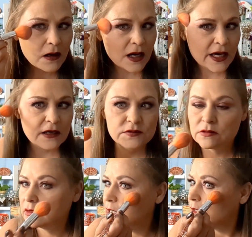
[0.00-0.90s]
I
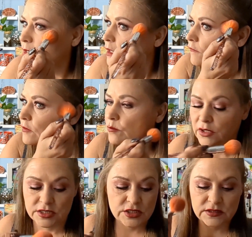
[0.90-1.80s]
absolutely love their
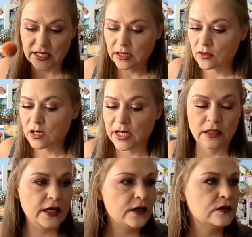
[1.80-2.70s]
blushes and their
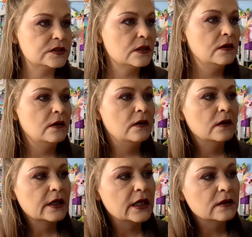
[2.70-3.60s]
highlighters.
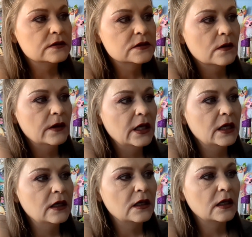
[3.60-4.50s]
Okay, let's go
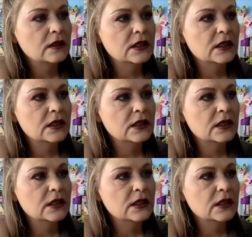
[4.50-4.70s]
ahead and